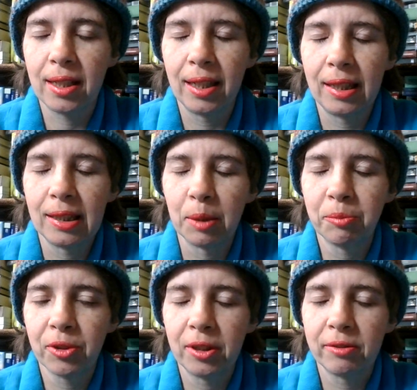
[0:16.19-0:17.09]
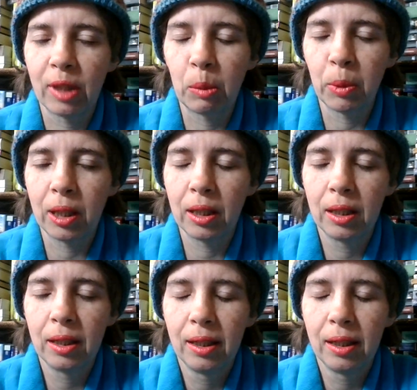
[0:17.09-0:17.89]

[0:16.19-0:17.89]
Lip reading: lined up for November.